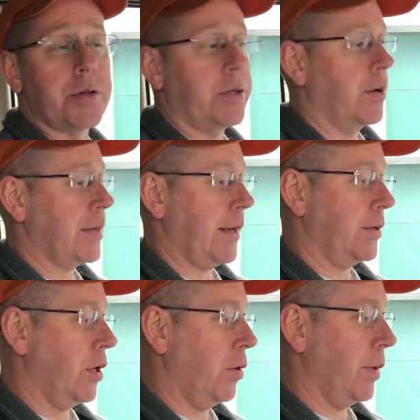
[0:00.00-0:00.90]
She knows how to
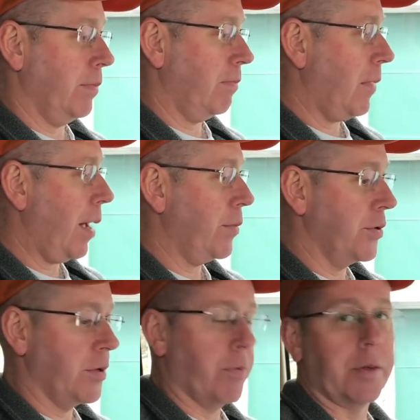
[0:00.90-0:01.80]
tow, but I'm
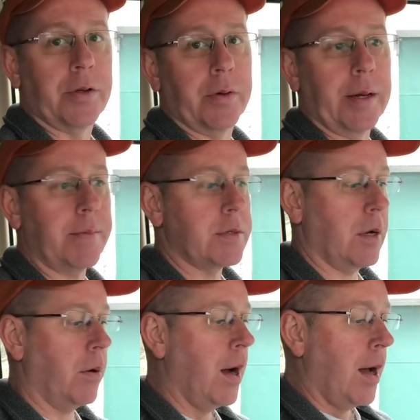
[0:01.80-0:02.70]
usually the one doing it.
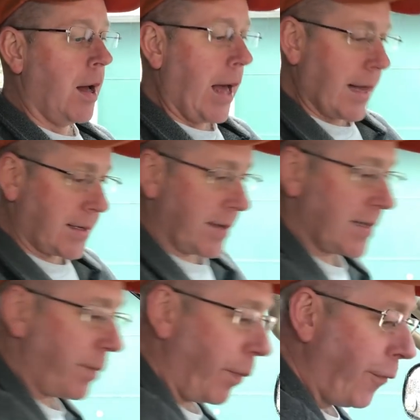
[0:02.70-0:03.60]
So as I
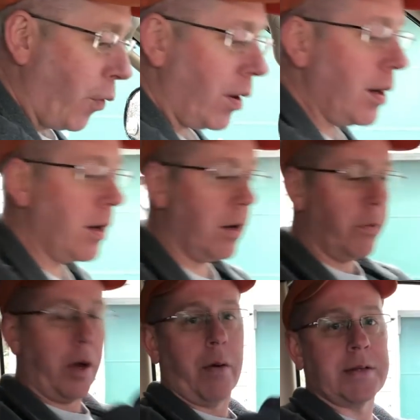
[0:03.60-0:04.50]
said before,
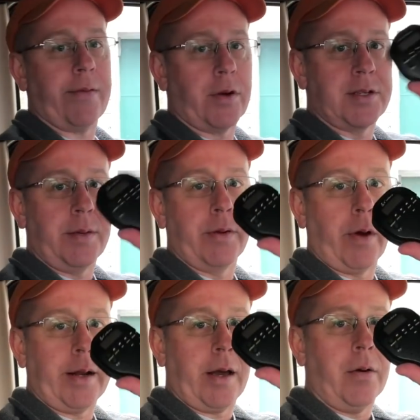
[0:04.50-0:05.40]
we always have our CB
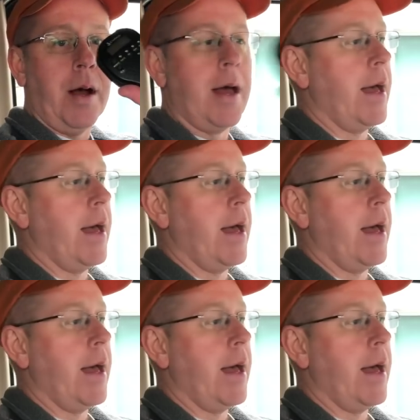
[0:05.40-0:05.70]
radio.